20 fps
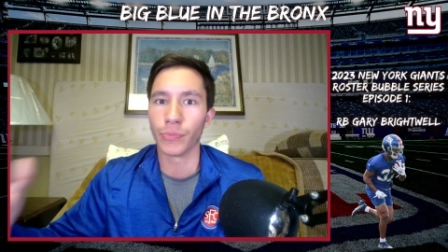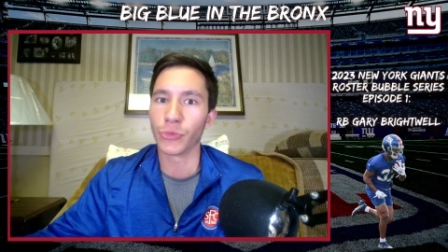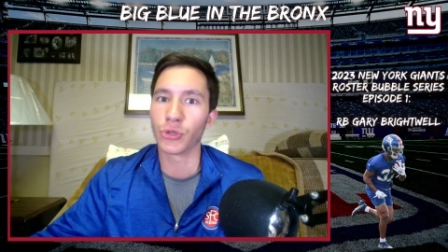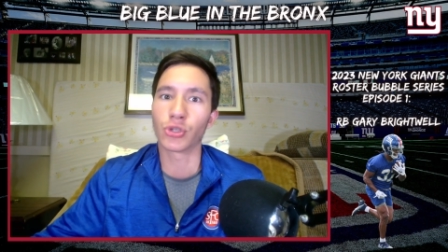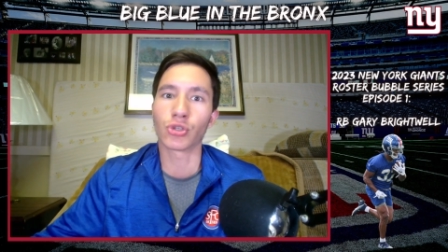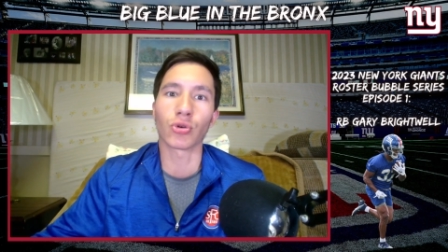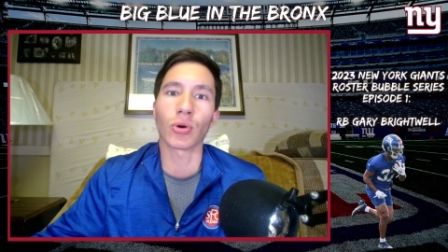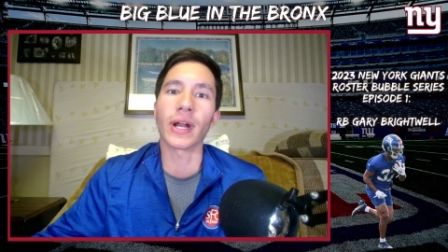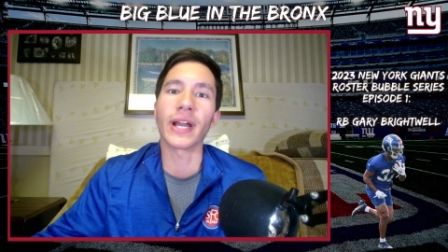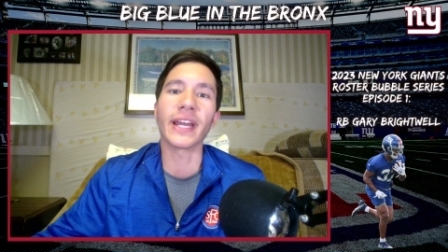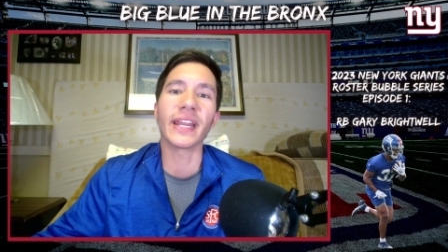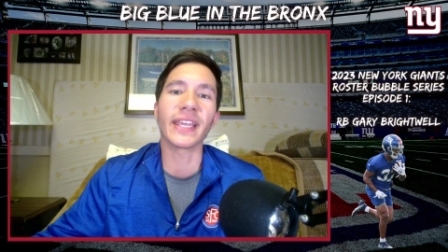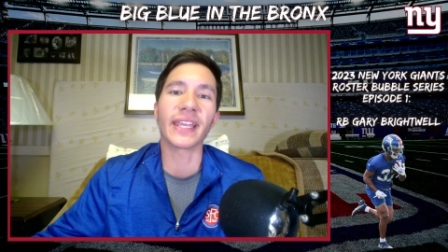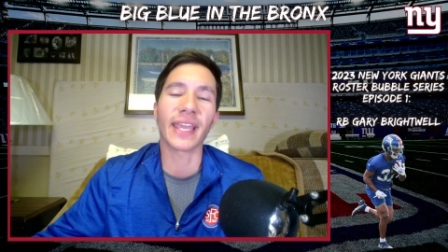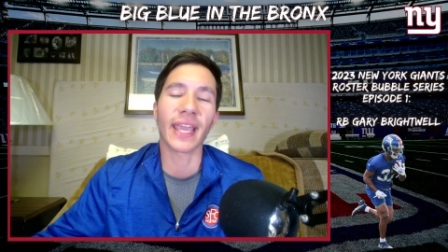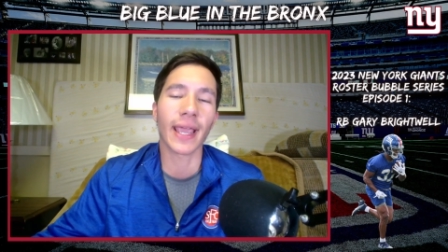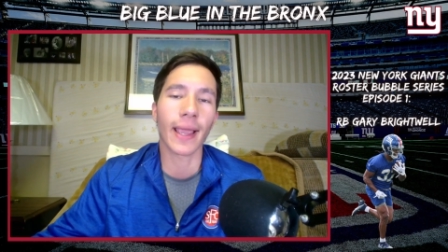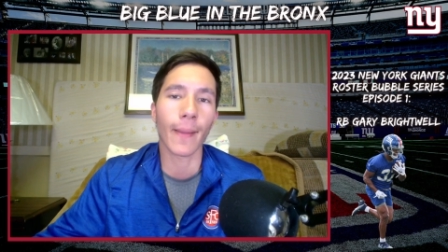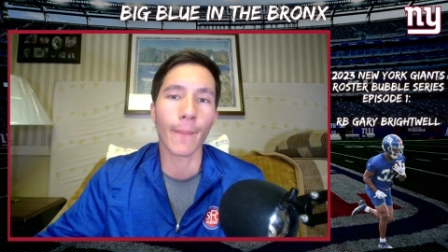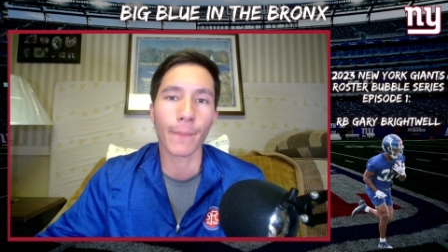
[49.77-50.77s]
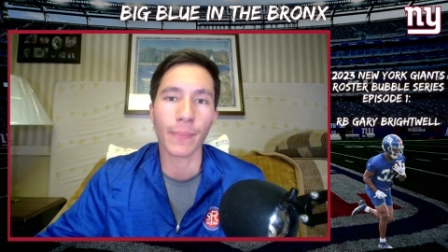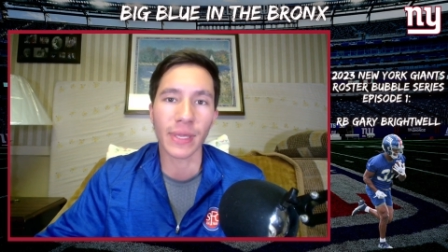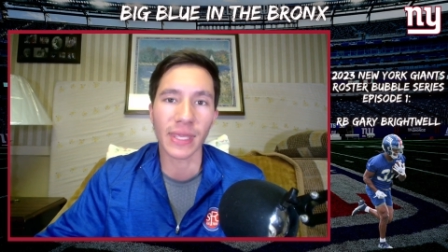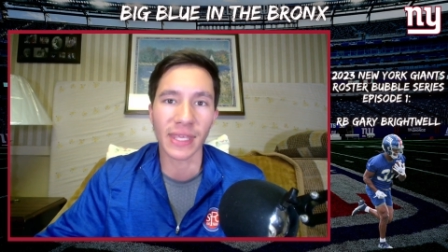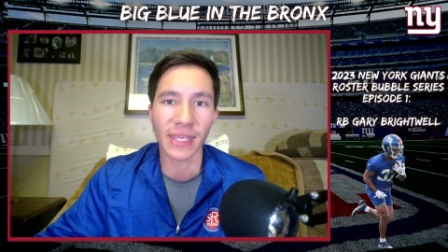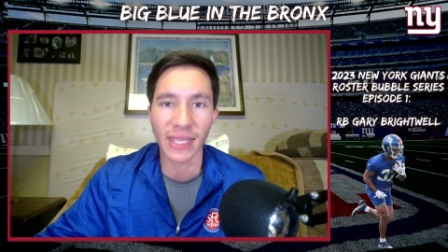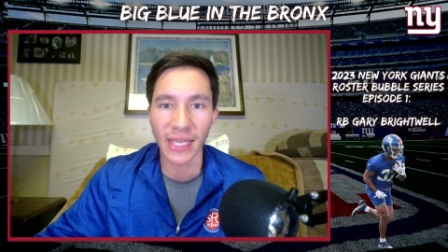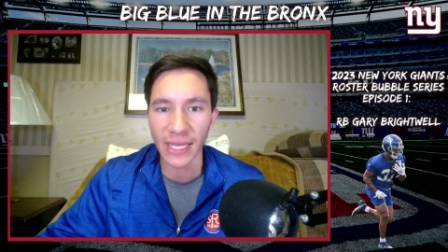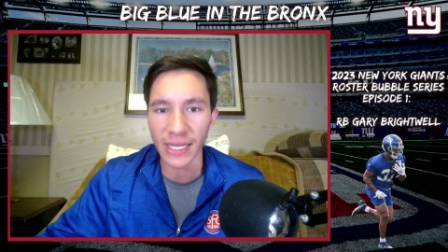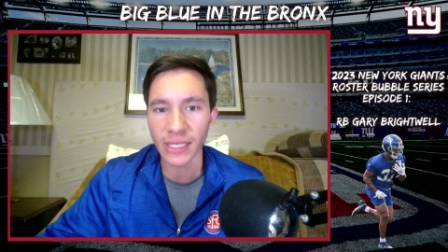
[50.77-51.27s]
training camp
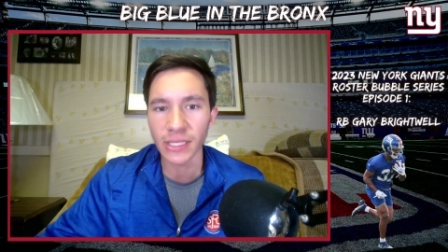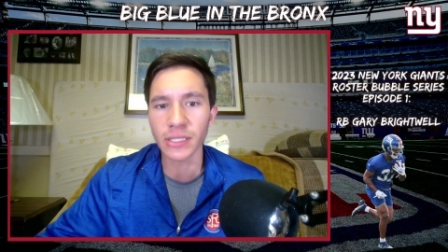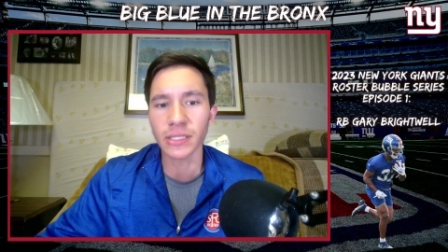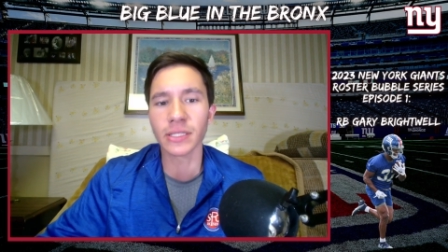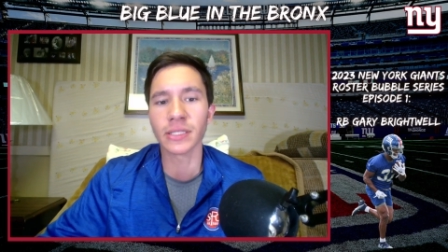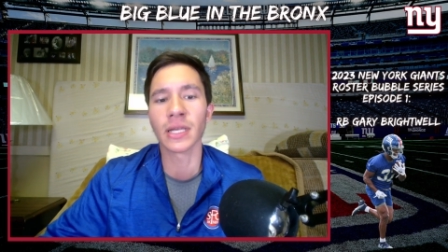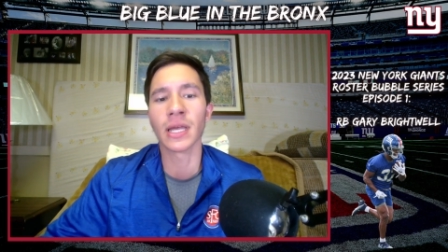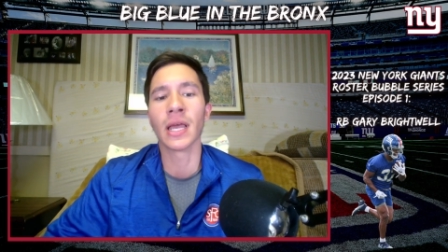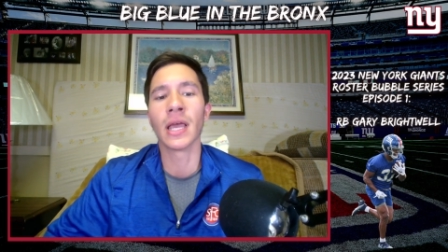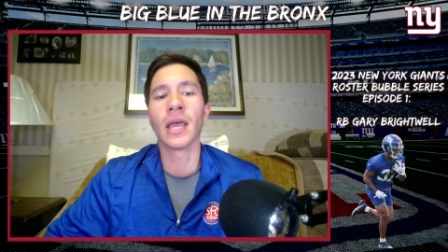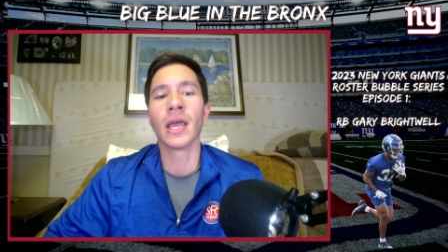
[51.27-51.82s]
begins.